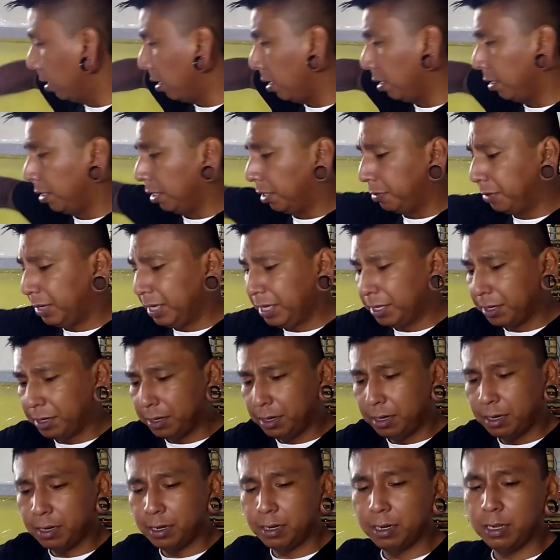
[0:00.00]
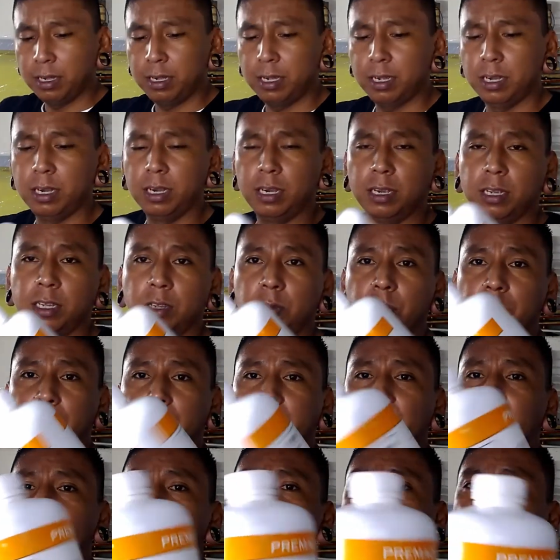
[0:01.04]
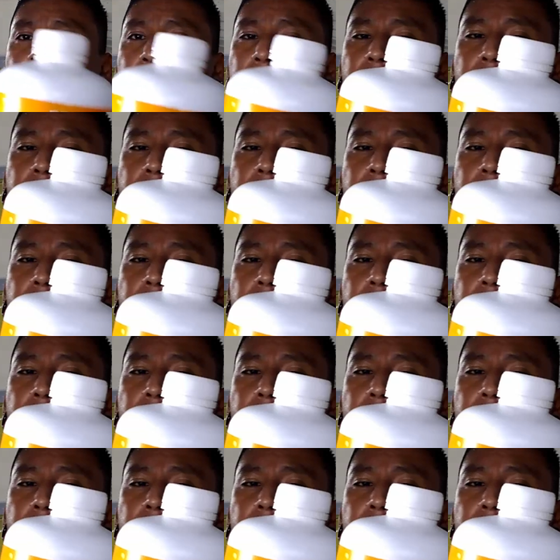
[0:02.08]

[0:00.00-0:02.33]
a degreaser. That's what I came up